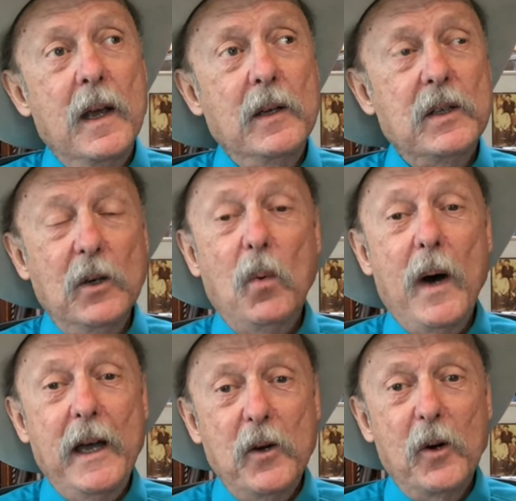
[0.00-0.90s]
until
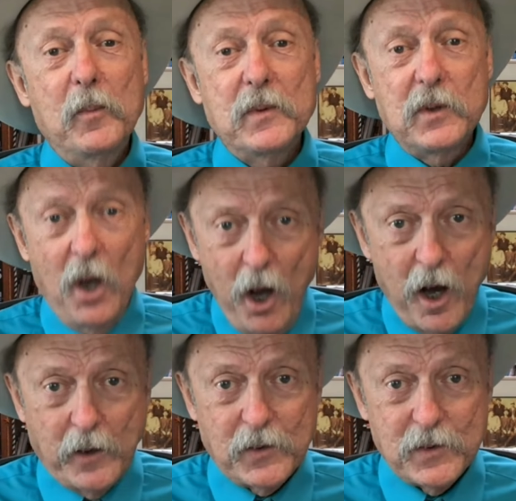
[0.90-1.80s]
Wyatt Earp
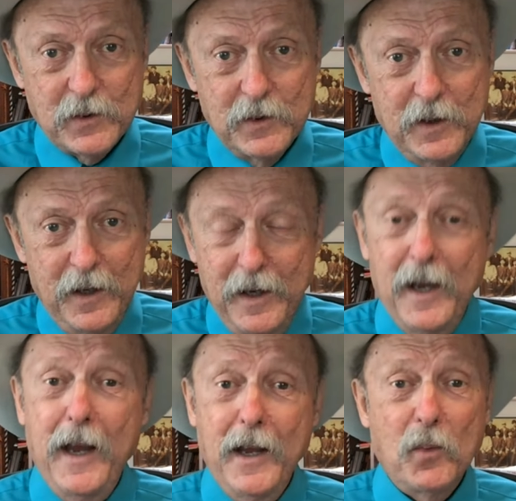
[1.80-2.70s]
talks."
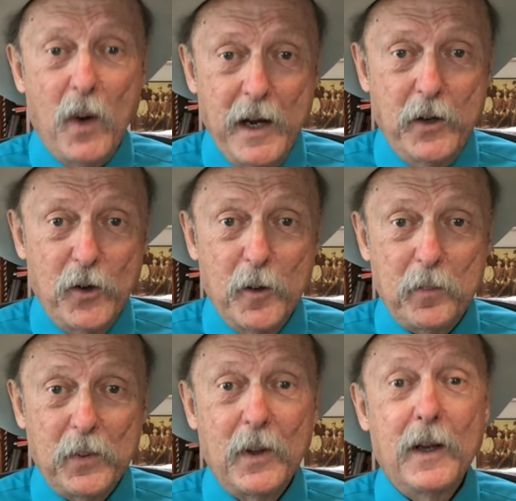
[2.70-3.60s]
And Wyatt
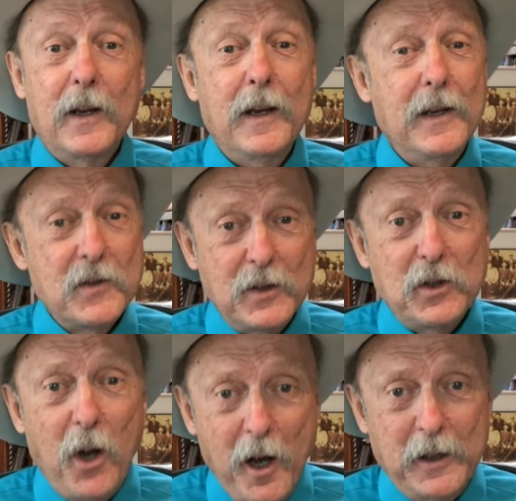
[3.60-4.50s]
Earp isn't
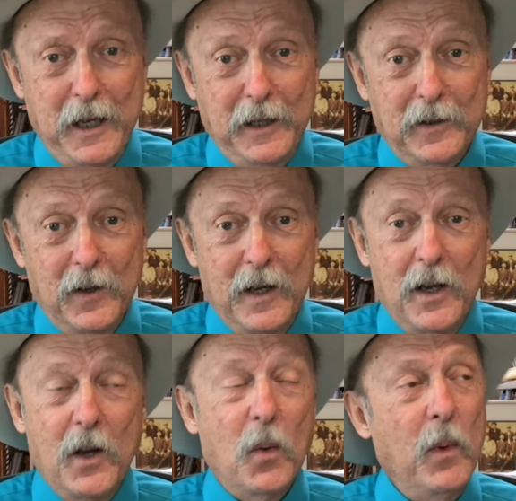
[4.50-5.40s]
talking.
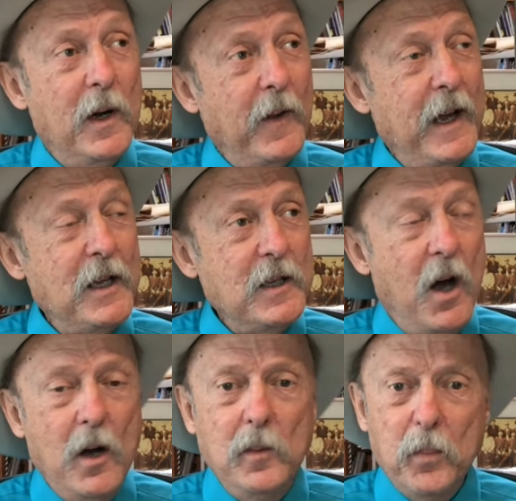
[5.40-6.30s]
Well, a
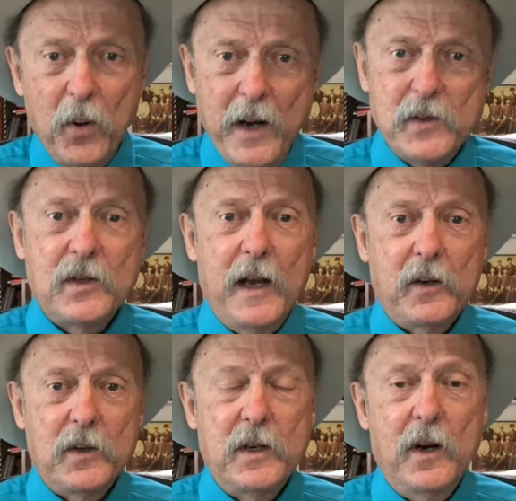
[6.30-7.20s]
young press
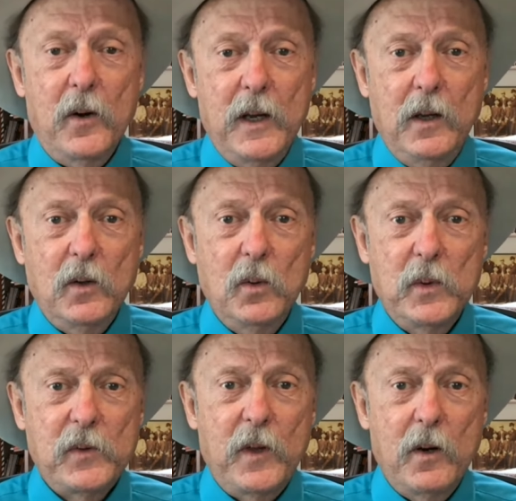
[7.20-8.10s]
secretary who
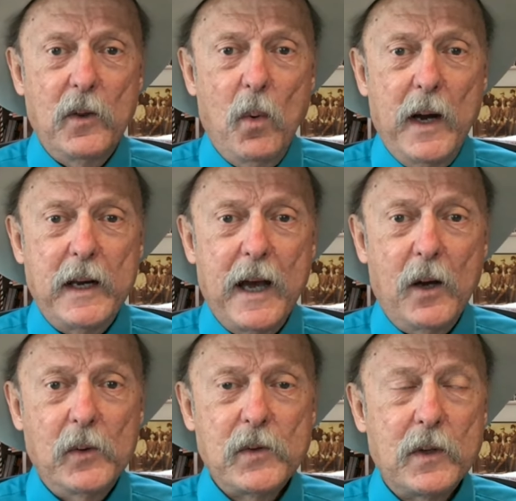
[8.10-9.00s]
was there in the White
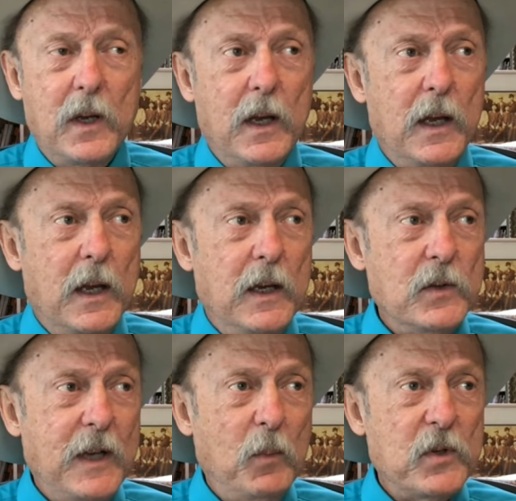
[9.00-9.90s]
House,
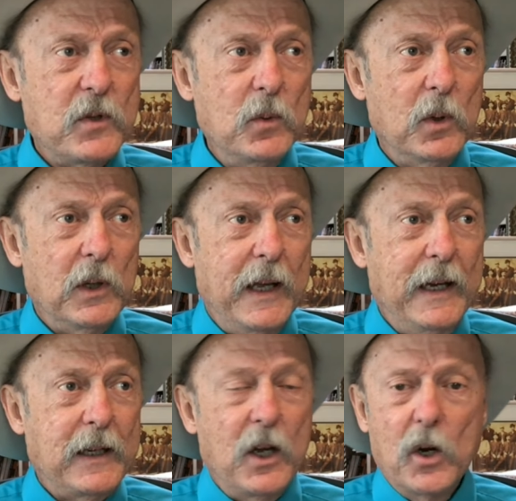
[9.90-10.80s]
his name was Stuart
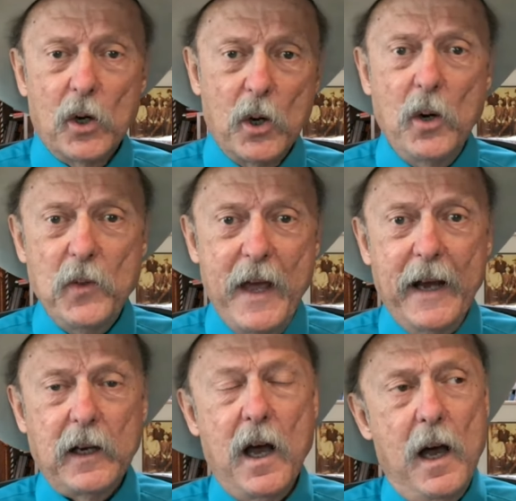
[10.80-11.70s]
Lake, heard
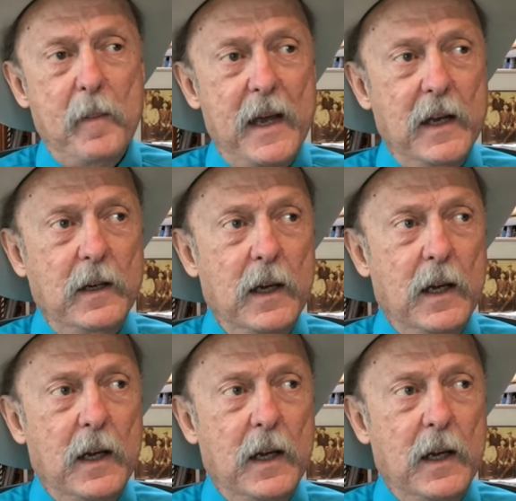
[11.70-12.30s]
that comment,